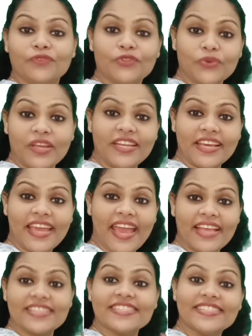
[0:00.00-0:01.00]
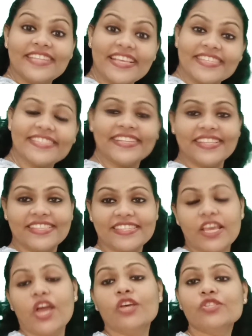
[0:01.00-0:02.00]
to indicate distance.
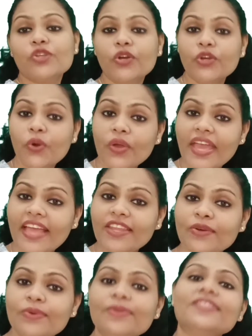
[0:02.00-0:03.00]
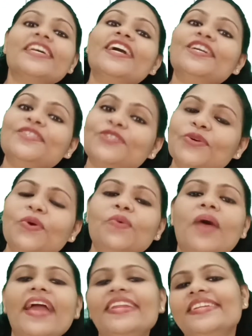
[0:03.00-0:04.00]
So you can use to
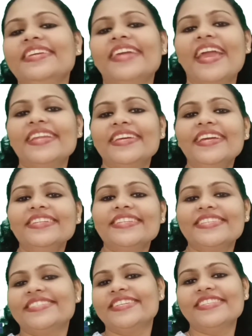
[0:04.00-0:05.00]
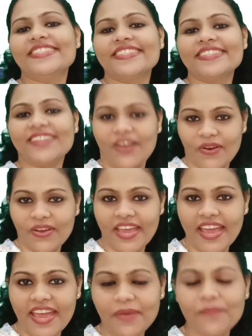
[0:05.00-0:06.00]
while indicating distance.
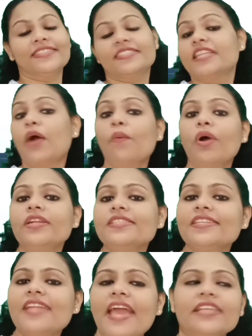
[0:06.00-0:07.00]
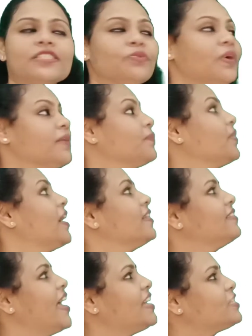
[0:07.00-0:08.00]
Okay. Now what is the next one?
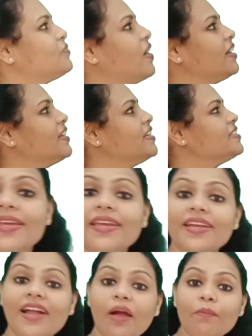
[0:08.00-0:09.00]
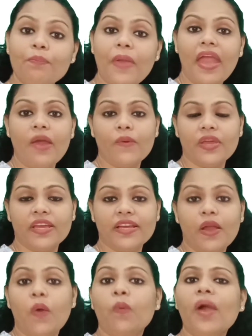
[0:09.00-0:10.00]
Next one is comparing.
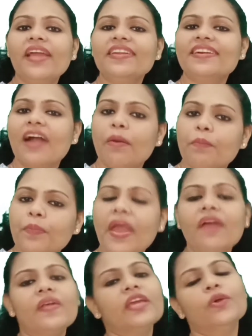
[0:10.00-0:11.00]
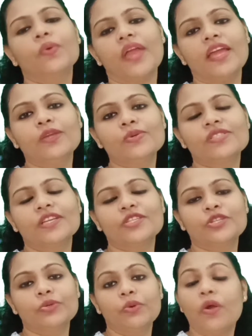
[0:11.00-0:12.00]
While comparing you can use the
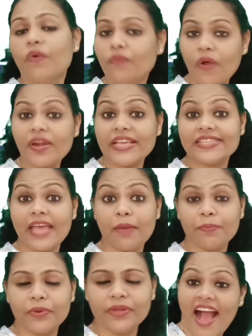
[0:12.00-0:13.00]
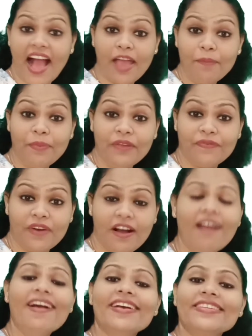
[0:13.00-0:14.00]
to. For example, I
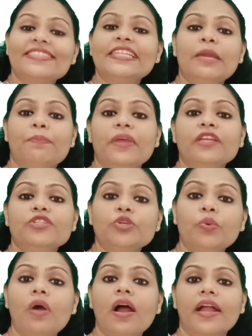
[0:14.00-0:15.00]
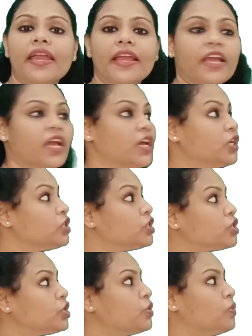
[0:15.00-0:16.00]
prefer sleeping to walking.
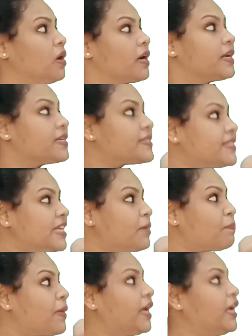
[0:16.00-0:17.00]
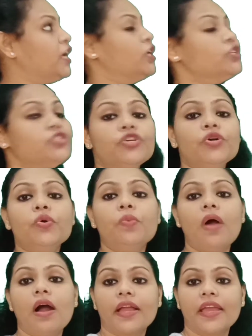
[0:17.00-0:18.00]
To walking. Sleeping to
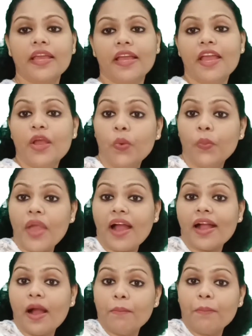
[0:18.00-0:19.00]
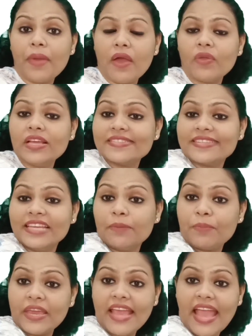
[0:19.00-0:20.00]
walking. We are comparing
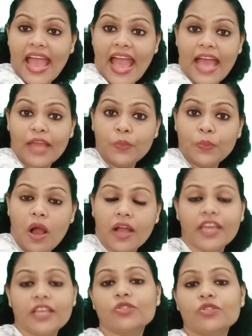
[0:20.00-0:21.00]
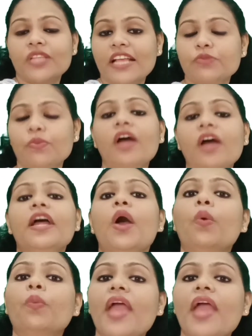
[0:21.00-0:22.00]
sleeping and walking. So that's what
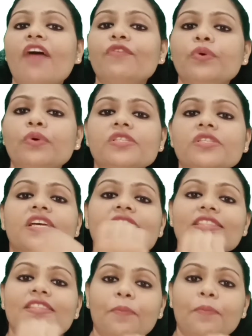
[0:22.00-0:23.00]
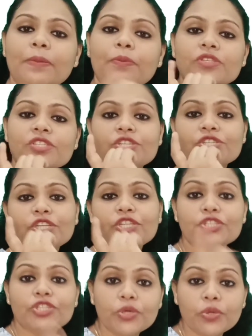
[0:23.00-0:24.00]
we have used the
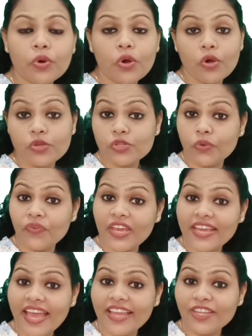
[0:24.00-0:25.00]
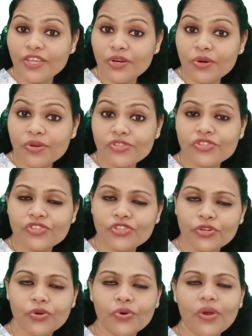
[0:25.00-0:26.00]
preposition to. So we can use
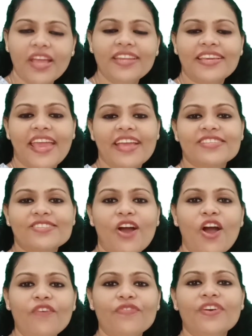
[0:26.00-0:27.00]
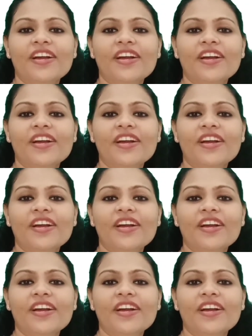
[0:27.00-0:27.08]
to in case of